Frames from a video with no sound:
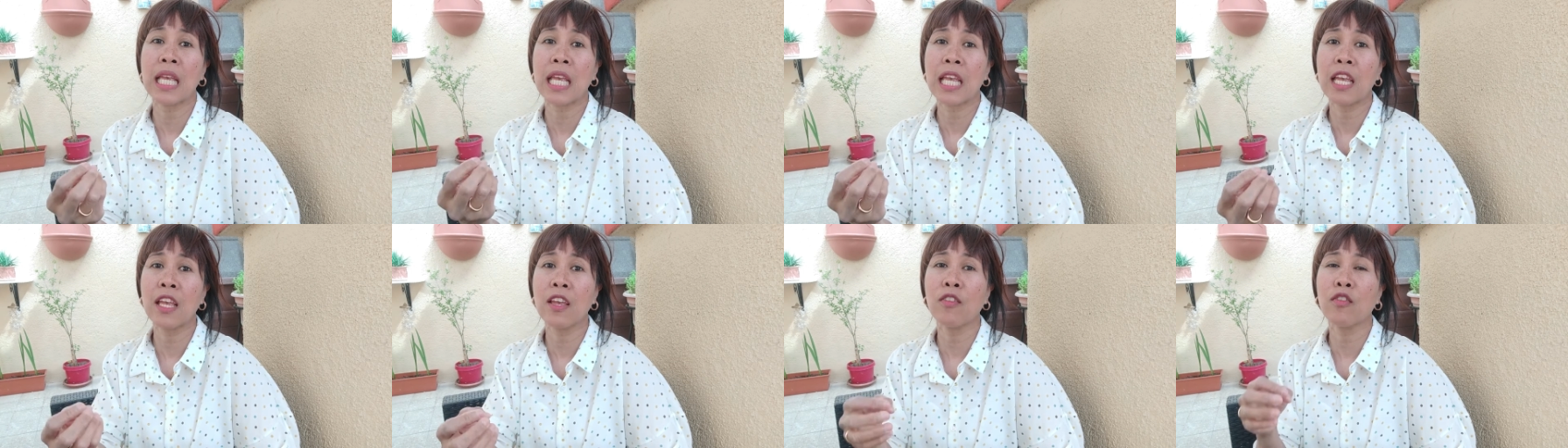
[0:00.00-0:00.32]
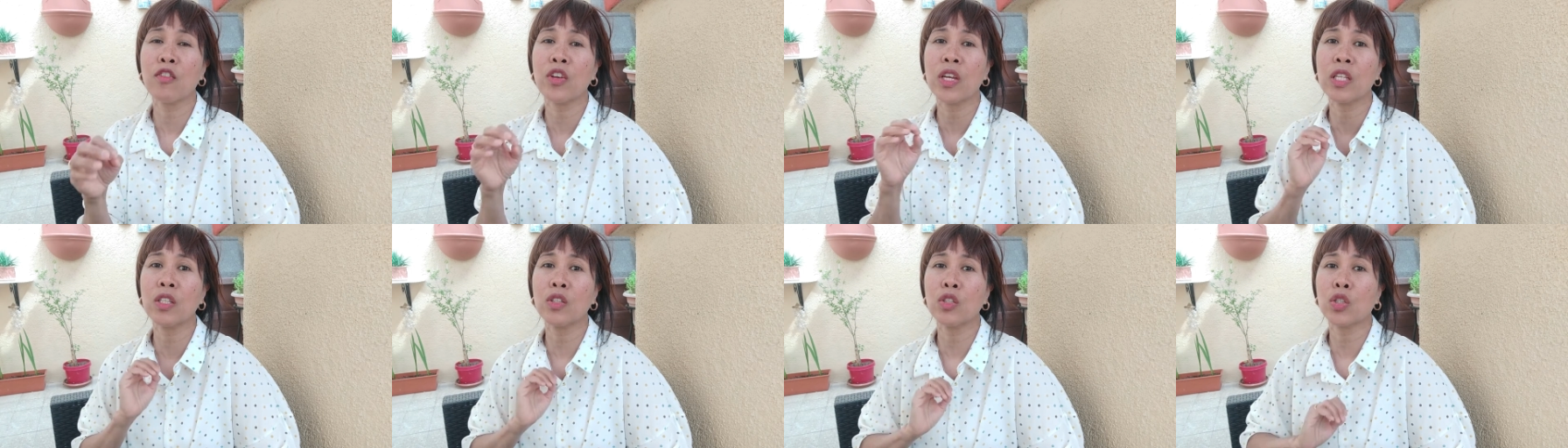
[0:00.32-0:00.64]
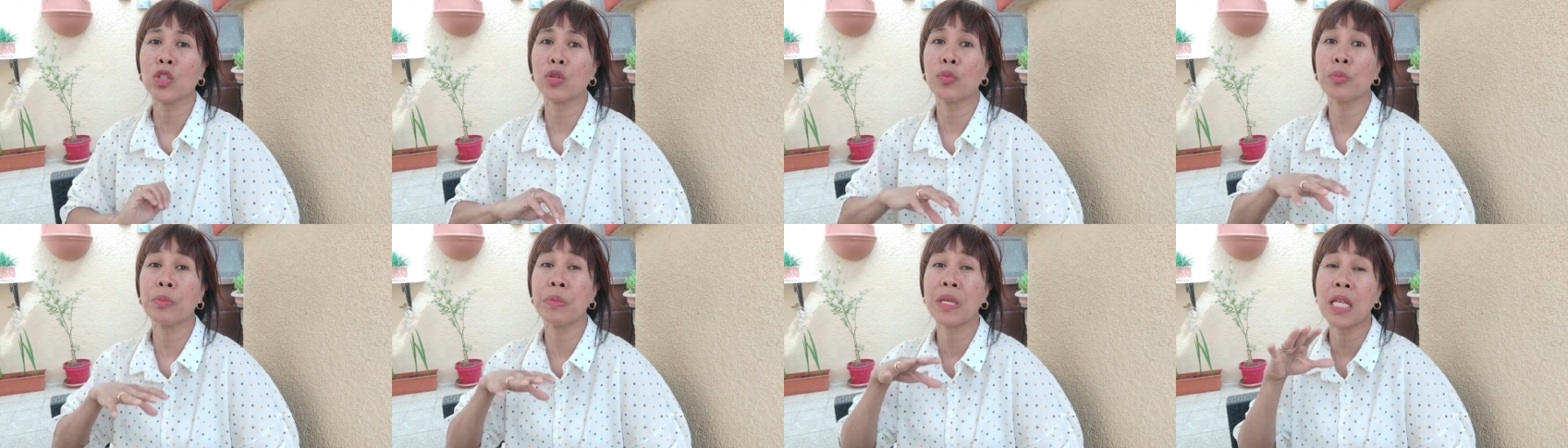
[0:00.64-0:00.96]
even
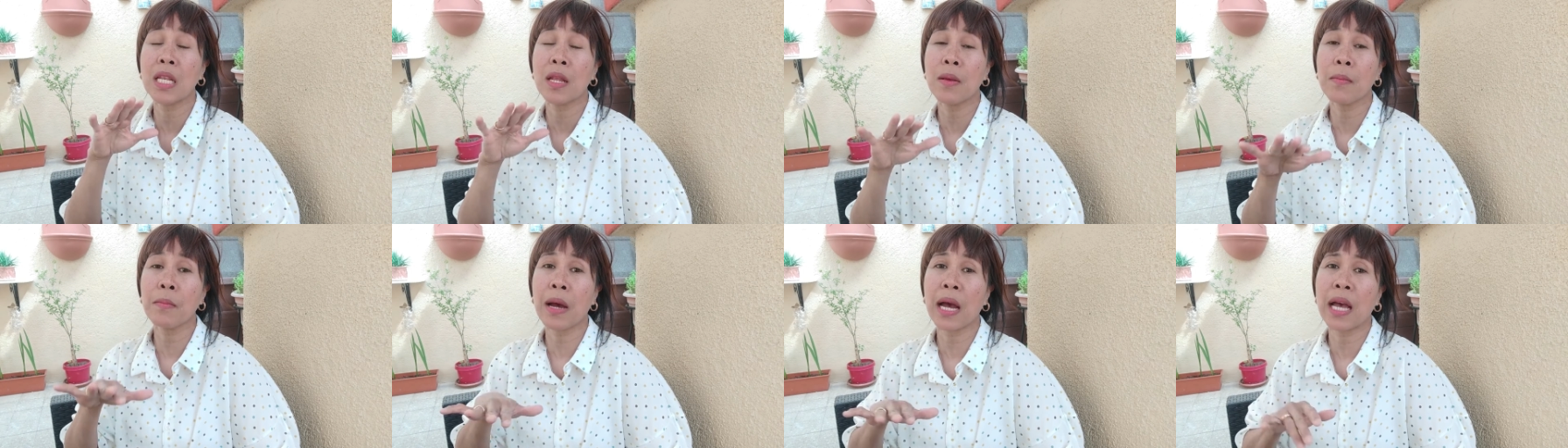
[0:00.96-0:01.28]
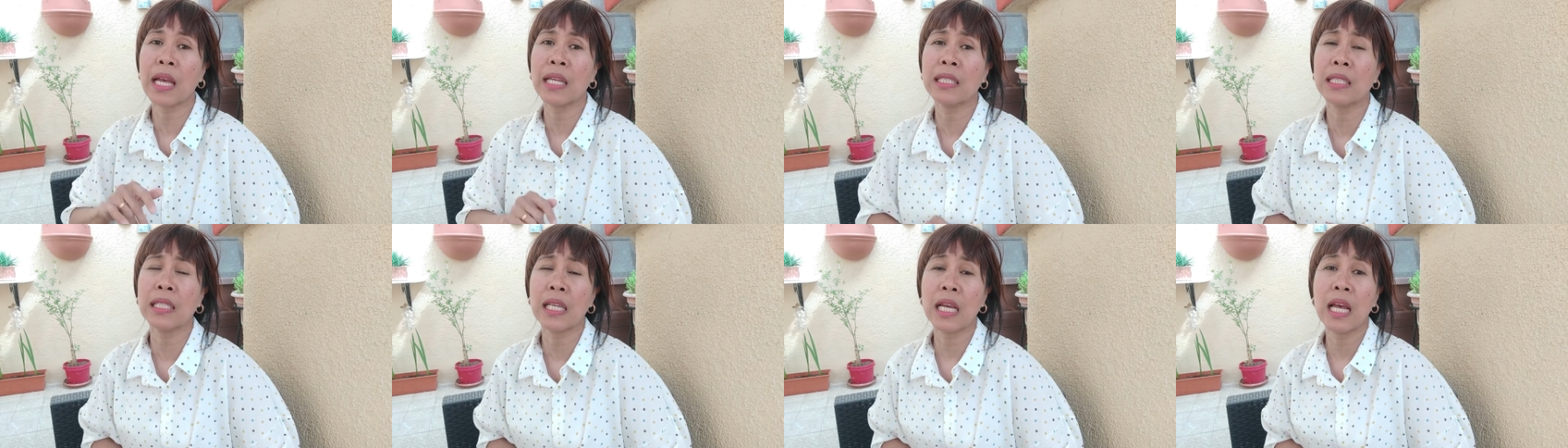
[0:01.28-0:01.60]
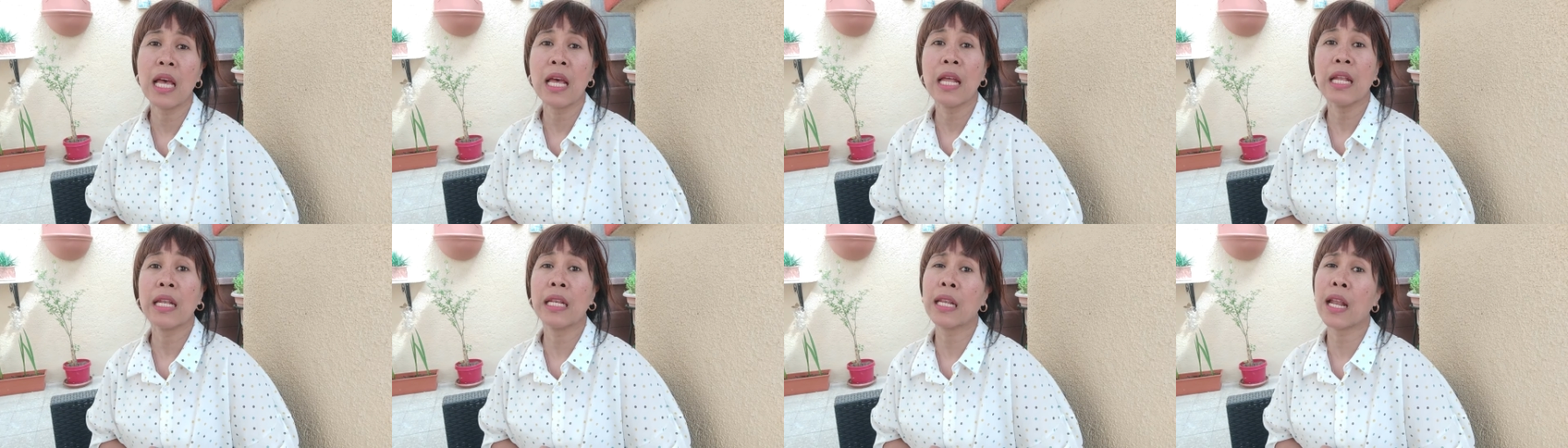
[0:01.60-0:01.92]
to minimize
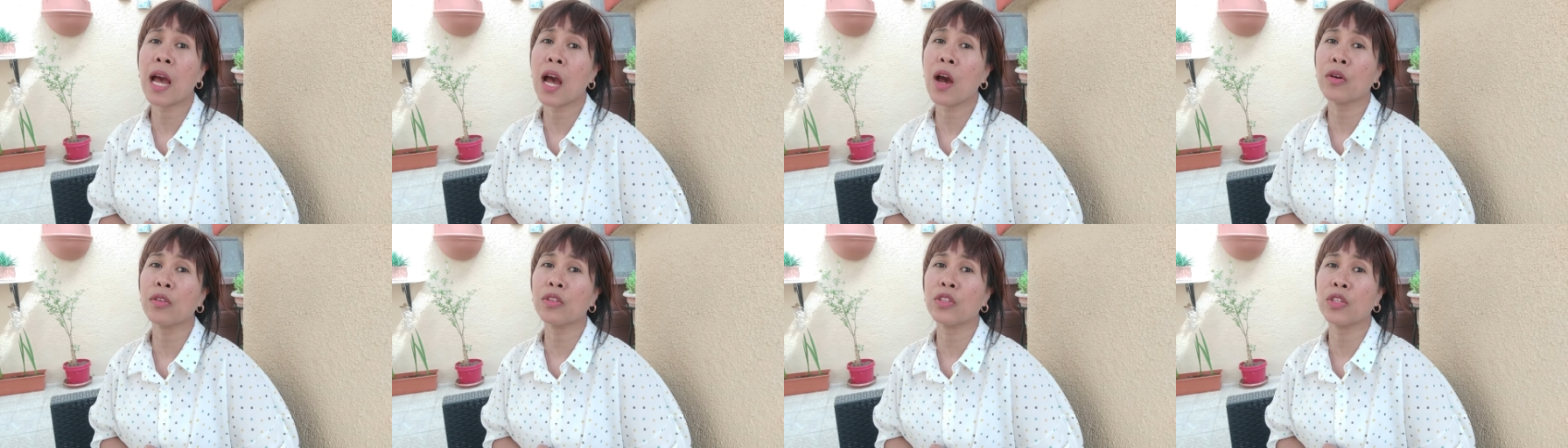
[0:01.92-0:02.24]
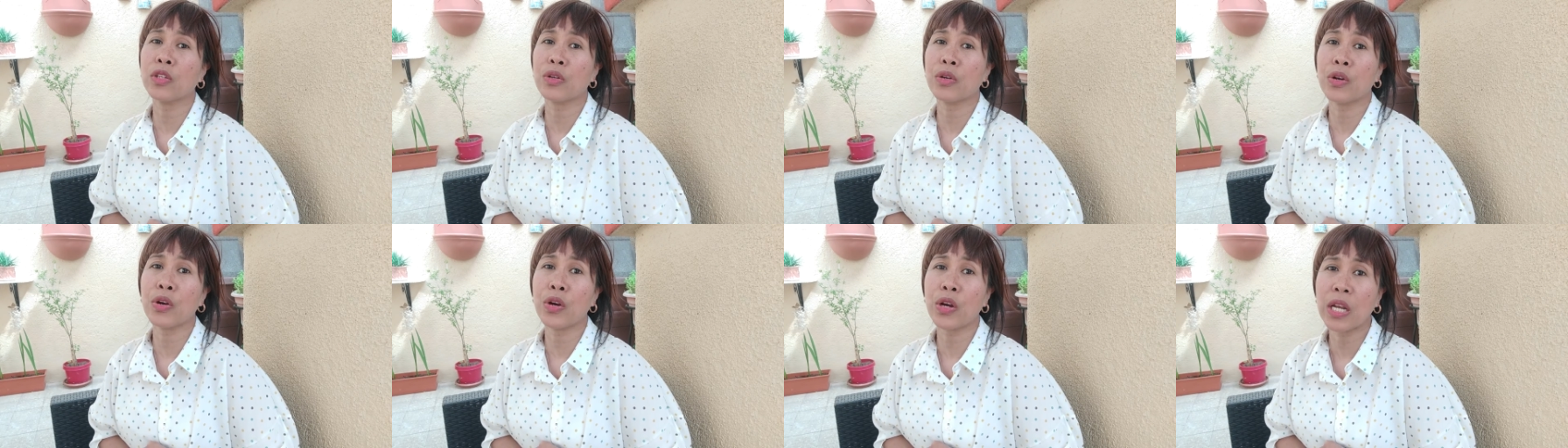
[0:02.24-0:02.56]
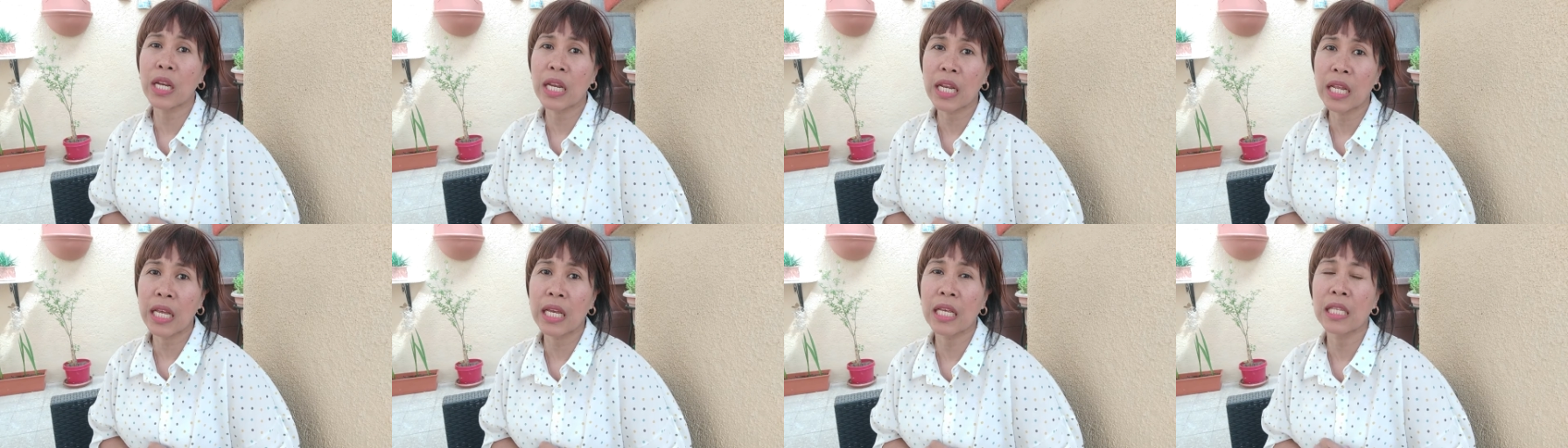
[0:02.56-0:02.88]
now the
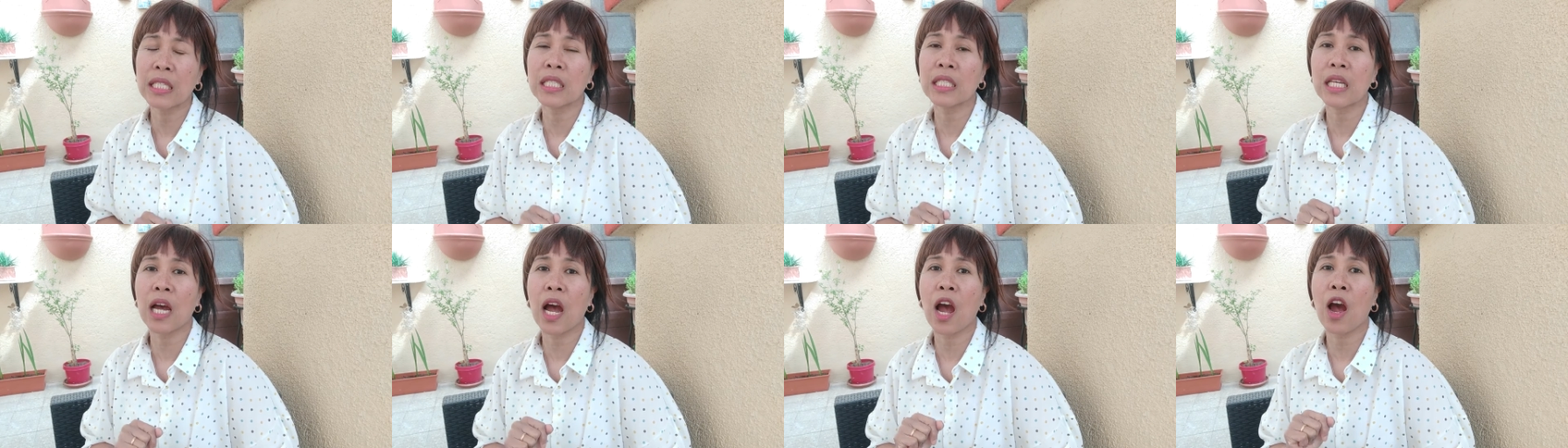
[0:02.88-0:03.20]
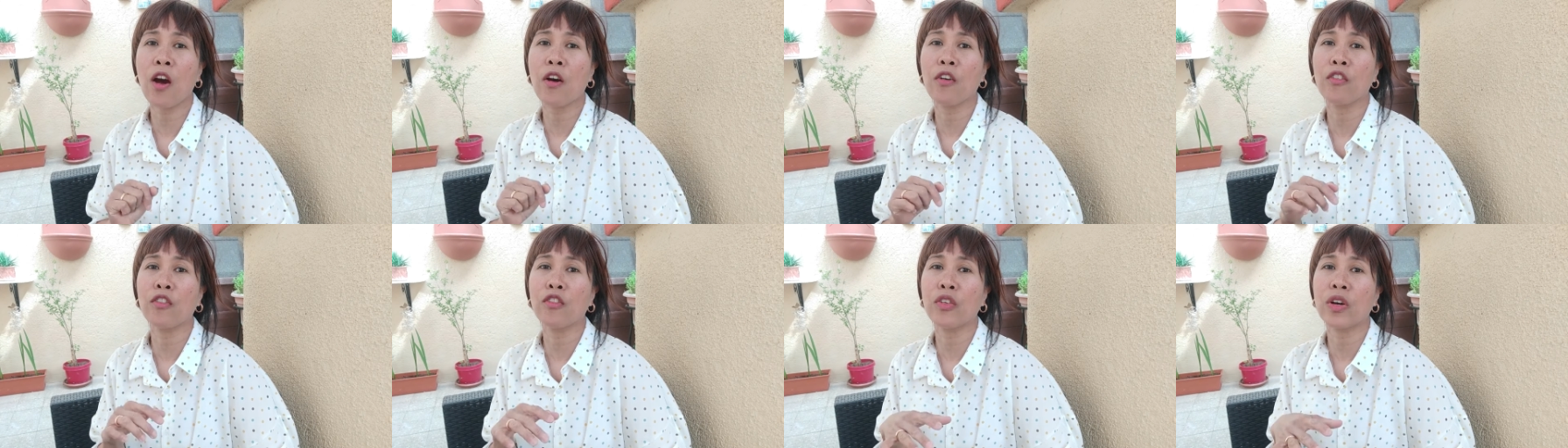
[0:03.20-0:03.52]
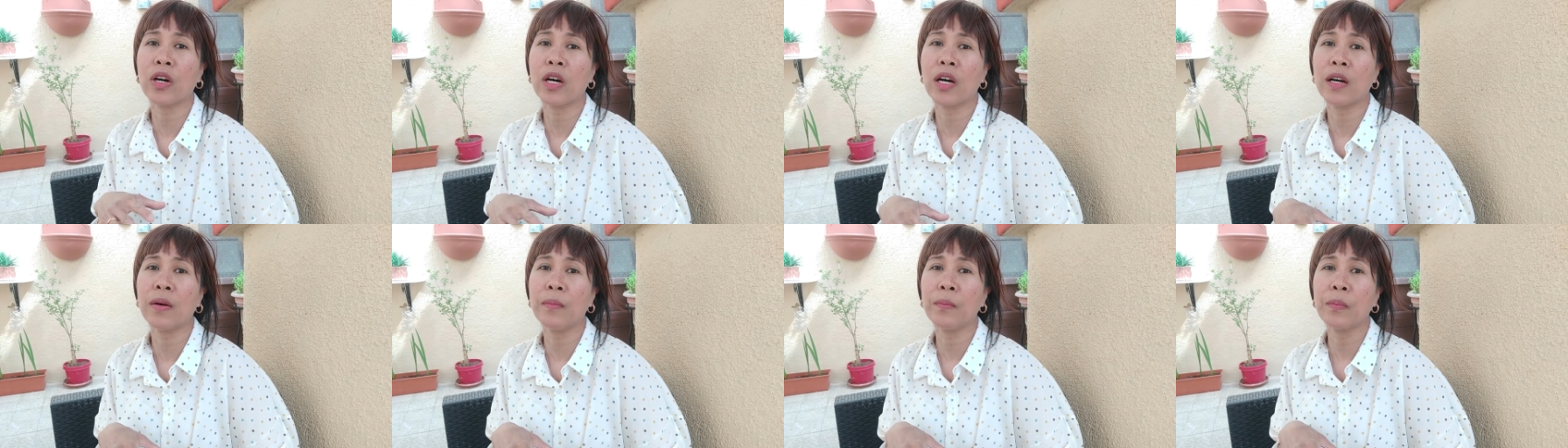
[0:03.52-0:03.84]
earnings of
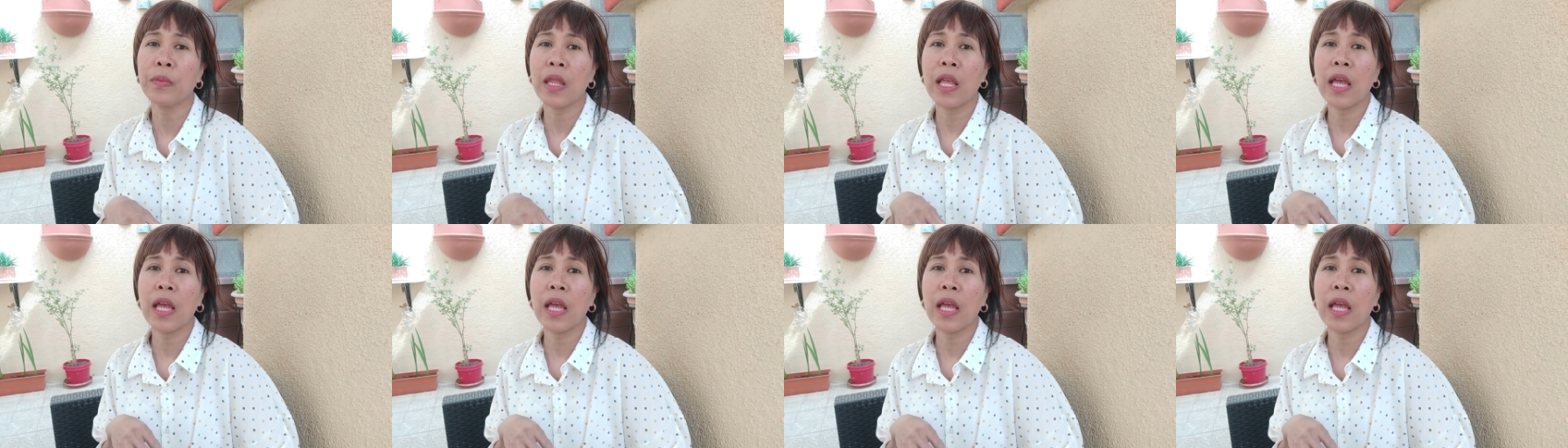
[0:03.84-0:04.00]
uh,